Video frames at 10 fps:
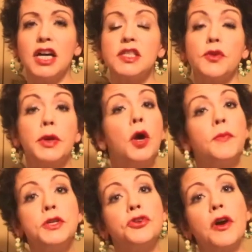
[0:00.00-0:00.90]
So we
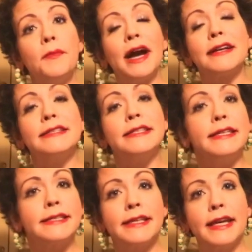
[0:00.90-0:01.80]
hope that you'll come back and
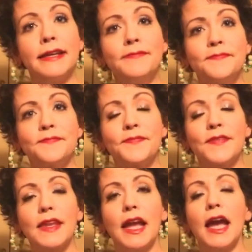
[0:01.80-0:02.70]
see us again,
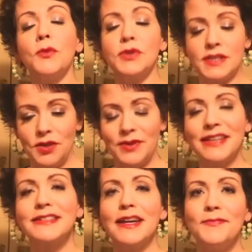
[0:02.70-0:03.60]
and we'll see you
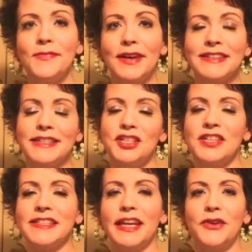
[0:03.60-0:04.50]
next time on
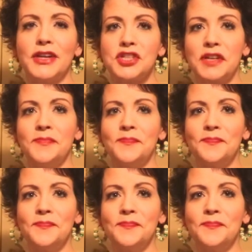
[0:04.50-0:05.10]
CJ's Keto Kitchen.